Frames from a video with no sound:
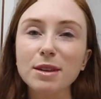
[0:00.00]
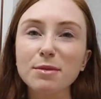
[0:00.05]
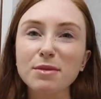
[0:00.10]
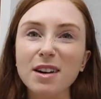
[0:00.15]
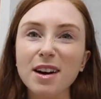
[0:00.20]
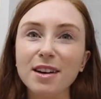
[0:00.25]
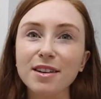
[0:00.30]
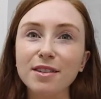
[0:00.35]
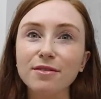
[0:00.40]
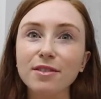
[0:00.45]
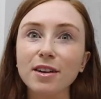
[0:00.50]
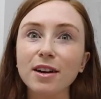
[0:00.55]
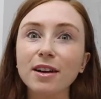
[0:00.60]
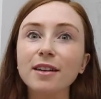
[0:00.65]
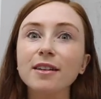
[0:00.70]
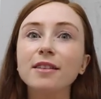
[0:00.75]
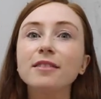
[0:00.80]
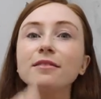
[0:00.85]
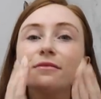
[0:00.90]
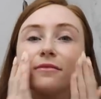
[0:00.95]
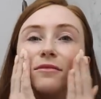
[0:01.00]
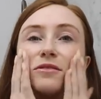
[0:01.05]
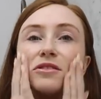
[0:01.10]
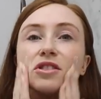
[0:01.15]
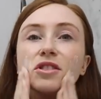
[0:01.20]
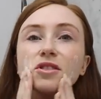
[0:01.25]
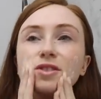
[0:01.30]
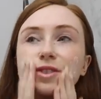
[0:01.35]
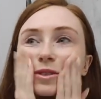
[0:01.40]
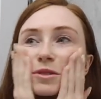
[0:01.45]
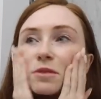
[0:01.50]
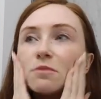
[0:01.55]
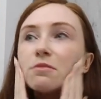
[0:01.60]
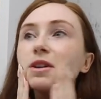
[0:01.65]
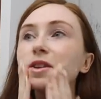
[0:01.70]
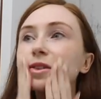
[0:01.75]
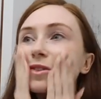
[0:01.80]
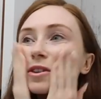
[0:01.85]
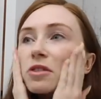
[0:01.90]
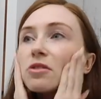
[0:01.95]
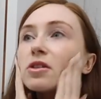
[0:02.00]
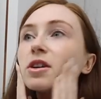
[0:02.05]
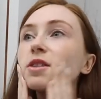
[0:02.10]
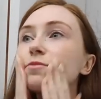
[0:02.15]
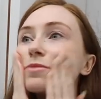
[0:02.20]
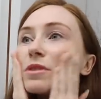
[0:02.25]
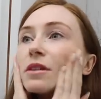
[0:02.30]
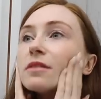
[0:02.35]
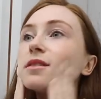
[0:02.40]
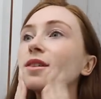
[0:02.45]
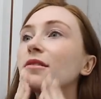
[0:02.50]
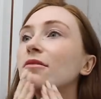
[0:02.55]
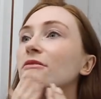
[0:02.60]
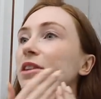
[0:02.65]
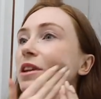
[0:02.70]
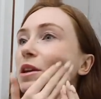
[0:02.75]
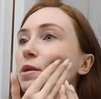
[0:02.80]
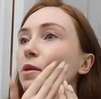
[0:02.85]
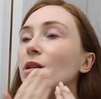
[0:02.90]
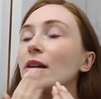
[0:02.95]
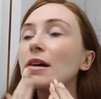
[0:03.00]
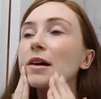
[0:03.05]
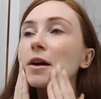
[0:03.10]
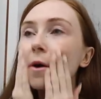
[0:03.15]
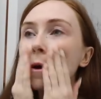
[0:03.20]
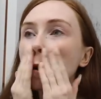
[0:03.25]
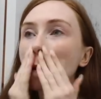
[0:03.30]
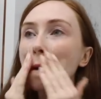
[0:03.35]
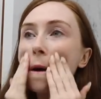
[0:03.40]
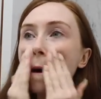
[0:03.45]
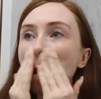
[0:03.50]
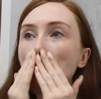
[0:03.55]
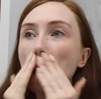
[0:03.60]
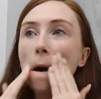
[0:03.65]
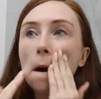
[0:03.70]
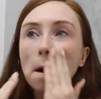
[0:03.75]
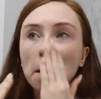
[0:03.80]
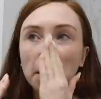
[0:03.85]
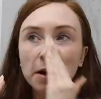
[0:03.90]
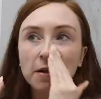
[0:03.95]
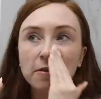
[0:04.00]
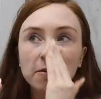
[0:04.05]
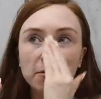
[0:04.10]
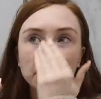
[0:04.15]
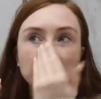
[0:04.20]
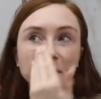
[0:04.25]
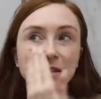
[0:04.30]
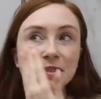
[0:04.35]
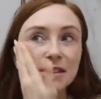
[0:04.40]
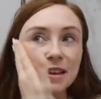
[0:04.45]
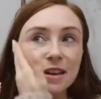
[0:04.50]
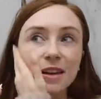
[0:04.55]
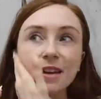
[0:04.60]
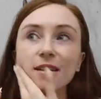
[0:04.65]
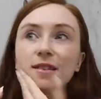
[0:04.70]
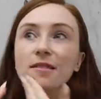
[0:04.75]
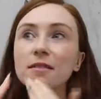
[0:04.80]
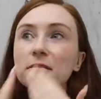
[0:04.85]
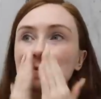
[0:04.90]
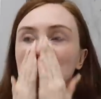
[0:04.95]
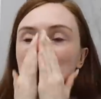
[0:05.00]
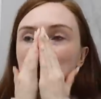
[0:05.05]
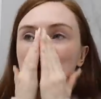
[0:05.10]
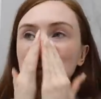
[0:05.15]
I'm kind of like generous with my night cream because I really want to give my skin